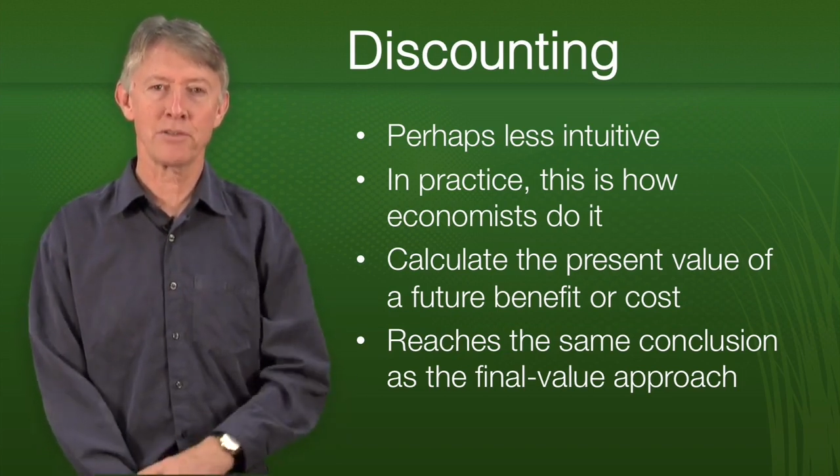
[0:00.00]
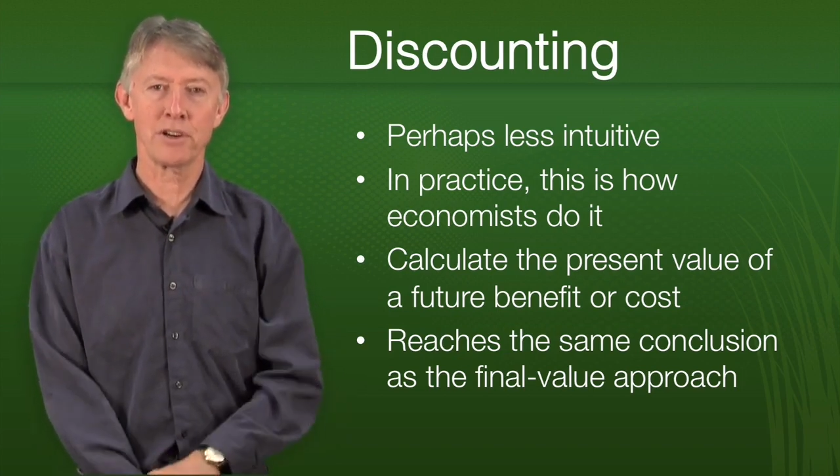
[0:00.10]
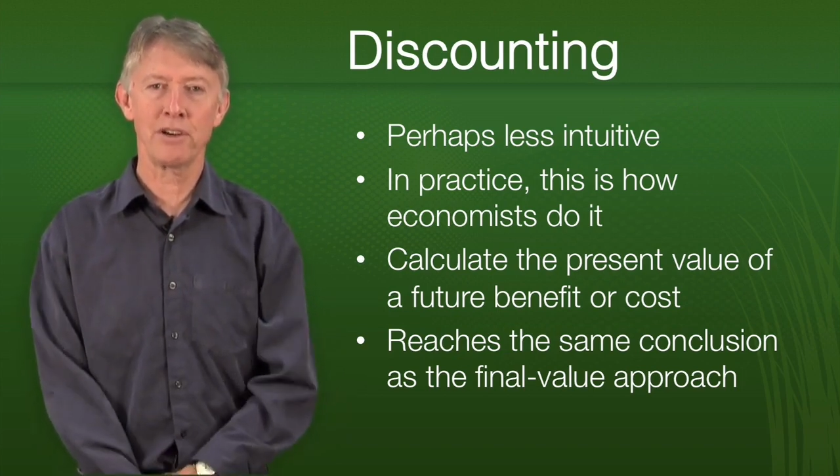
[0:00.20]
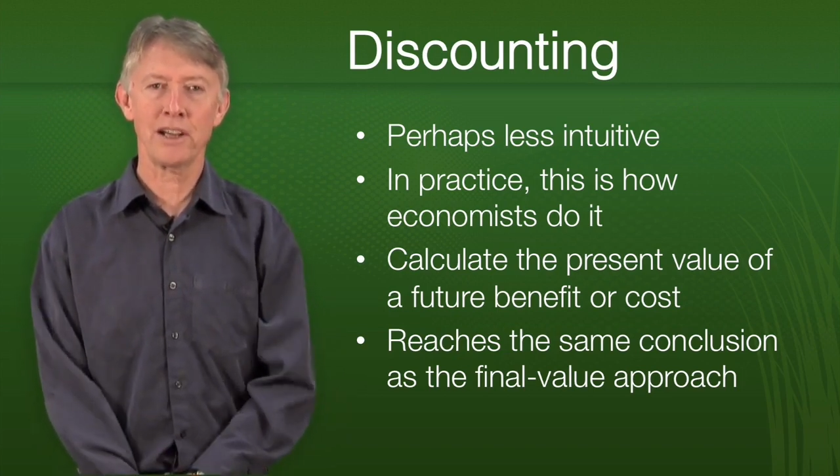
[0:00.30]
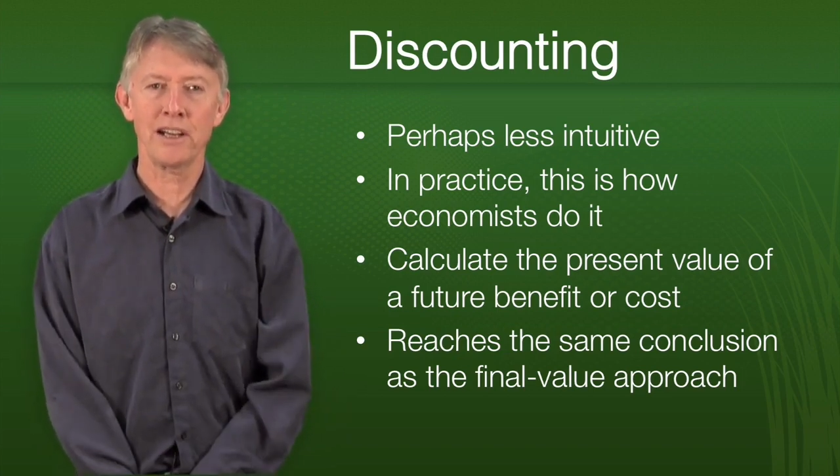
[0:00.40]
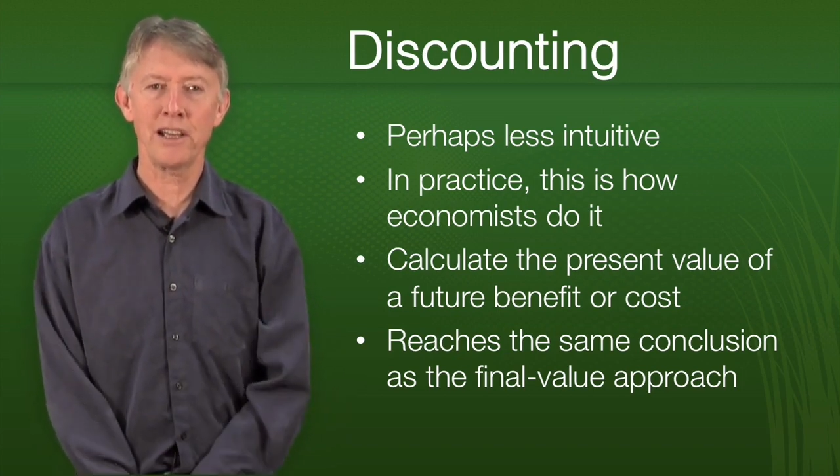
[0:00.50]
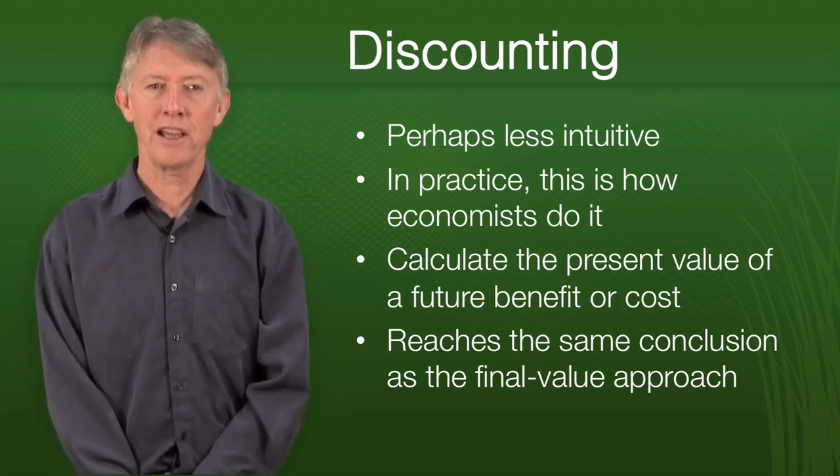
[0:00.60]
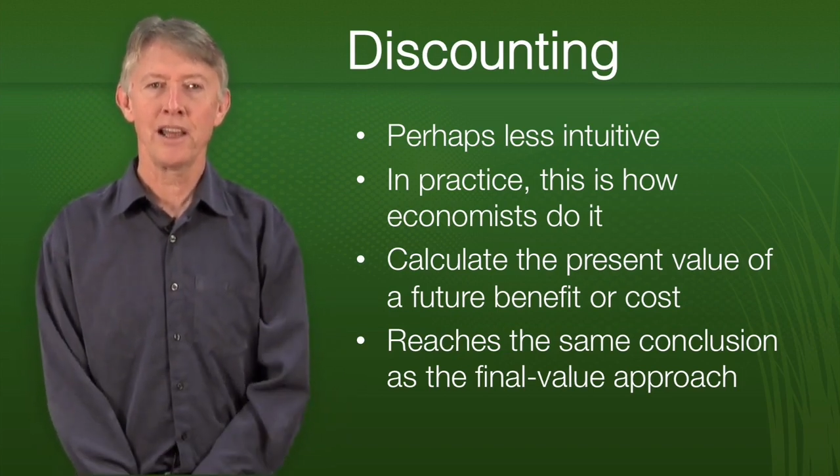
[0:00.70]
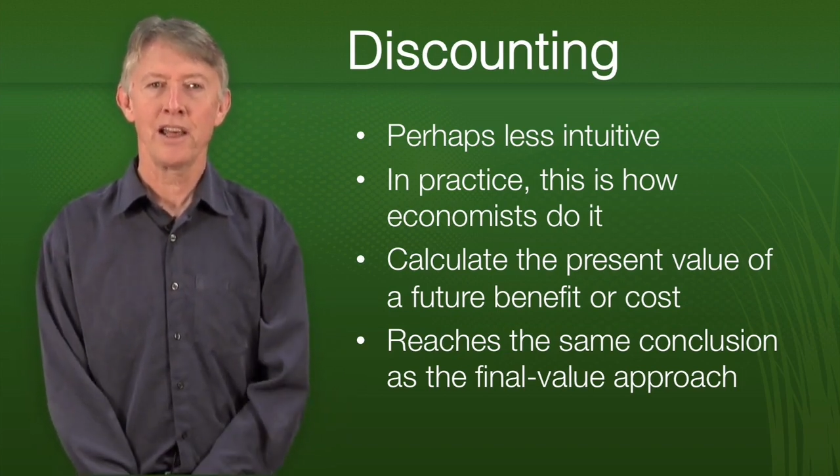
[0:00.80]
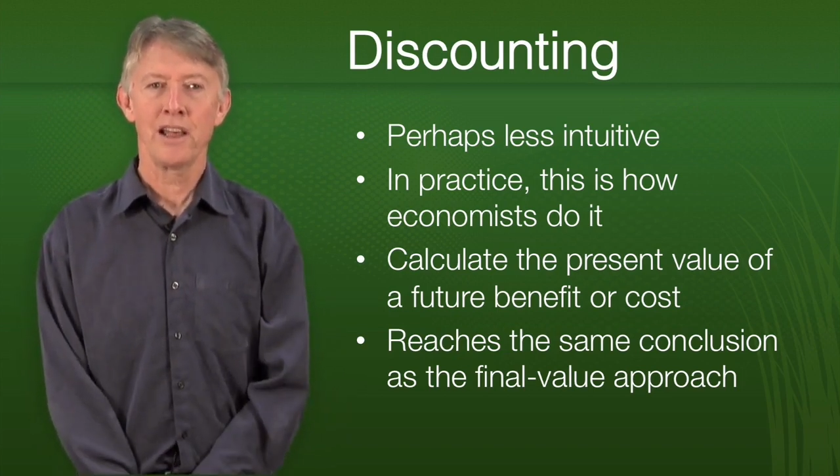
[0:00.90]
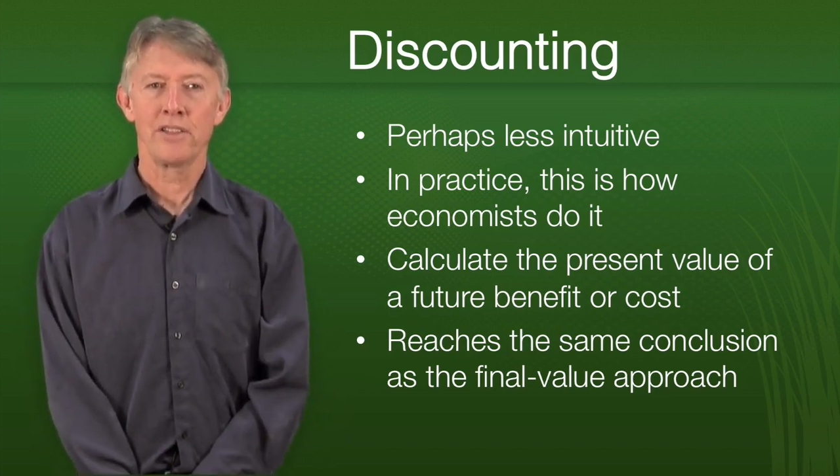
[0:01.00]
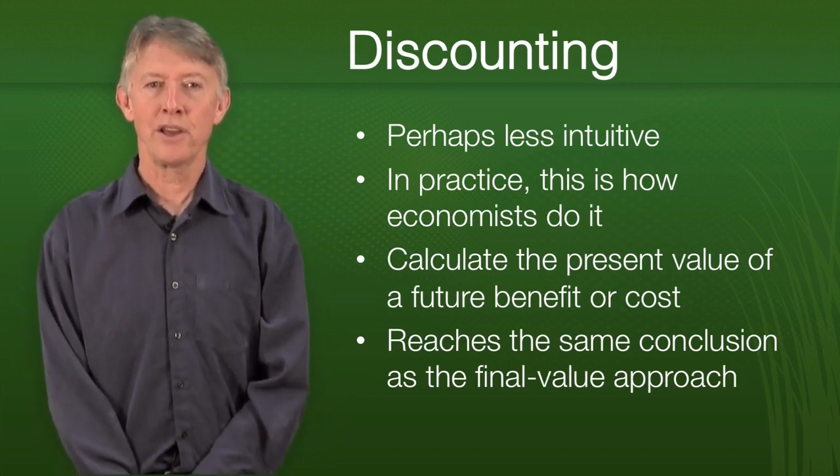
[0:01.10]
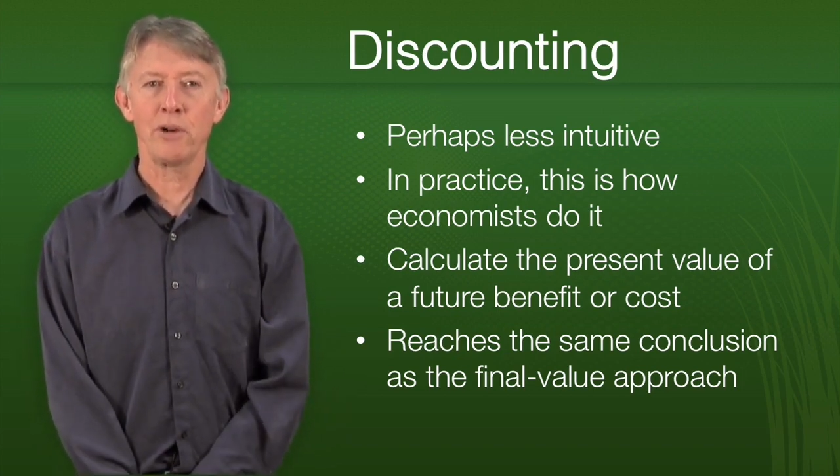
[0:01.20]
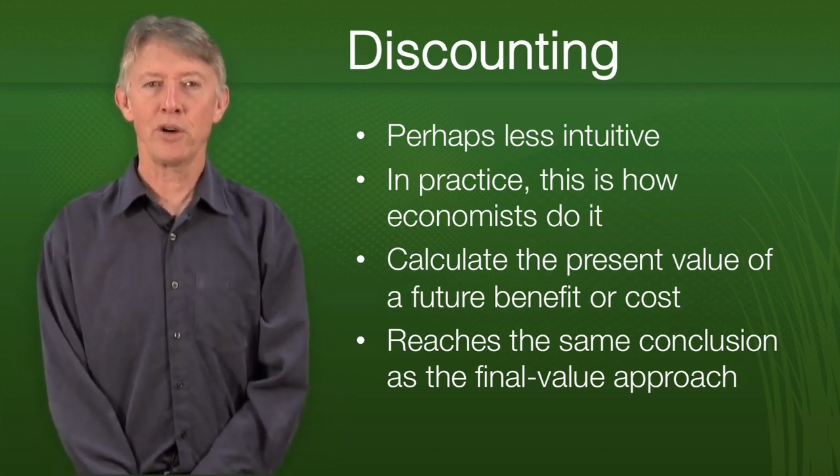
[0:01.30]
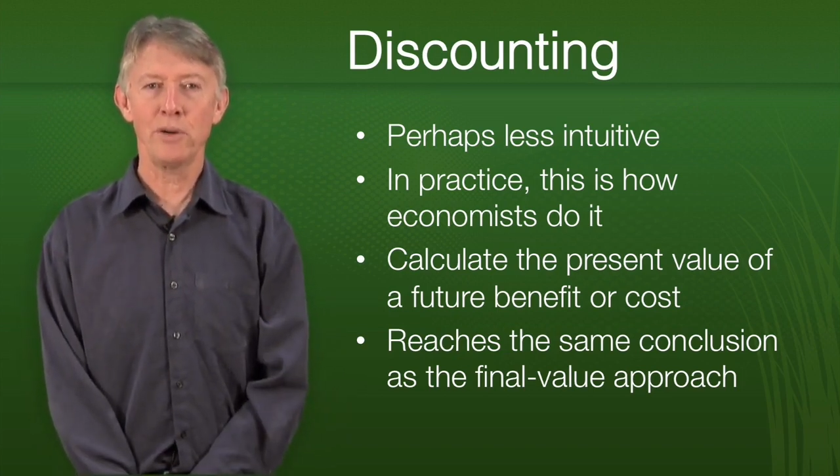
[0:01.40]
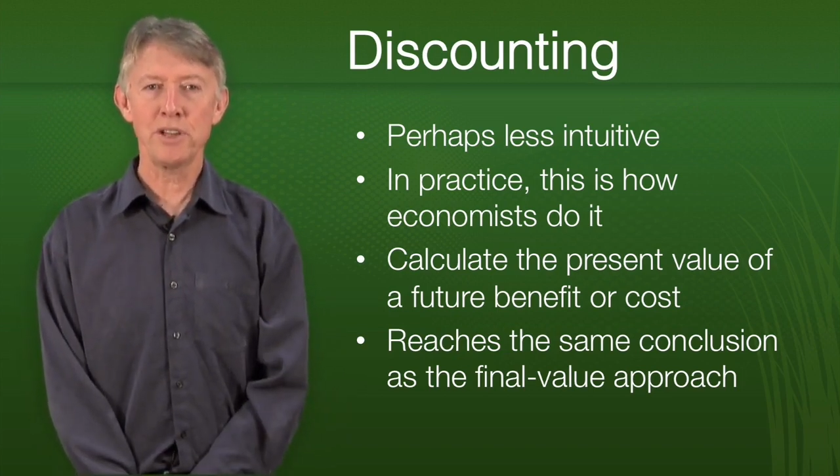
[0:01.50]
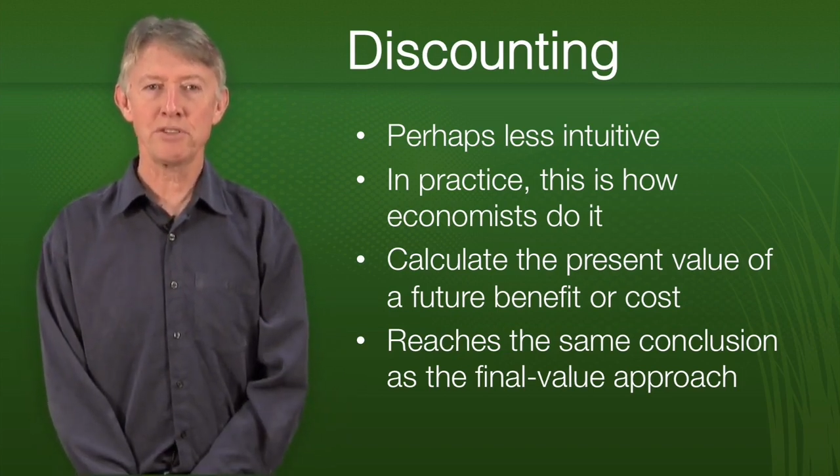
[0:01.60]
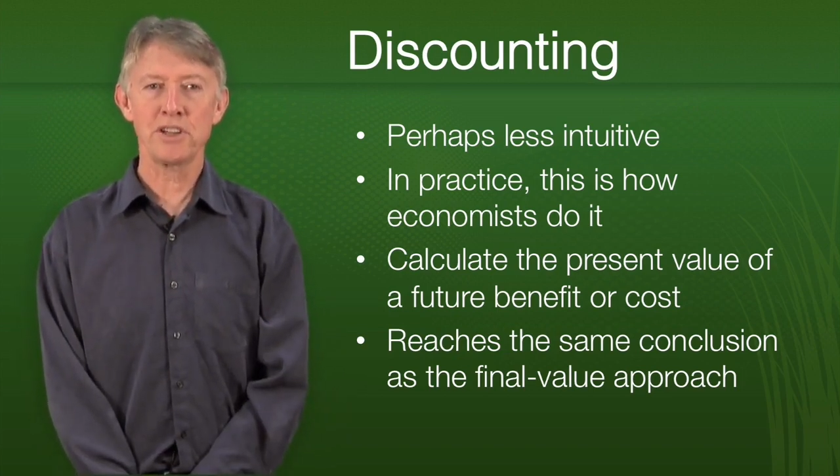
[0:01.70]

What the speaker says: correctly, then we'll always